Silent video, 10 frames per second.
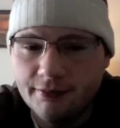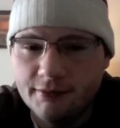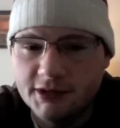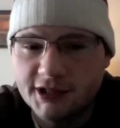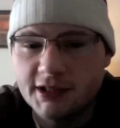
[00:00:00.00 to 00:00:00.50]

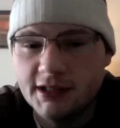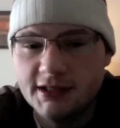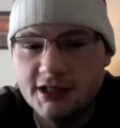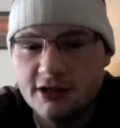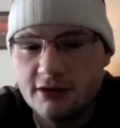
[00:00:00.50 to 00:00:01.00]
which I
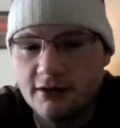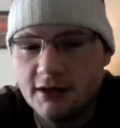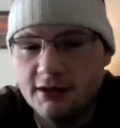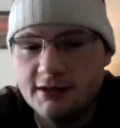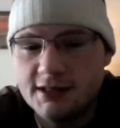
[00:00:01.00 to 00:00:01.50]
generally
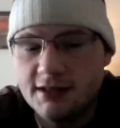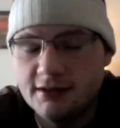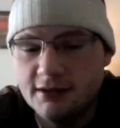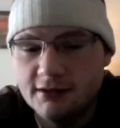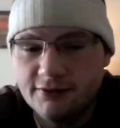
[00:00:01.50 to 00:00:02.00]
tend
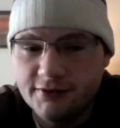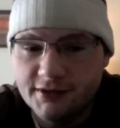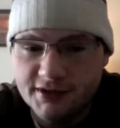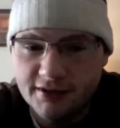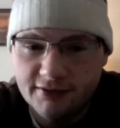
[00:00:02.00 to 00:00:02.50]
to go for
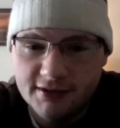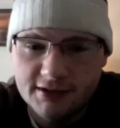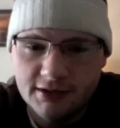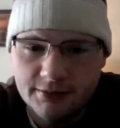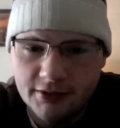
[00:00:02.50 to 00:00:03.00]
stuff that's a
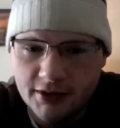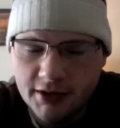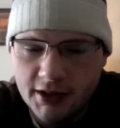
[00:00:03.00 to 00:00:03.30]
little more.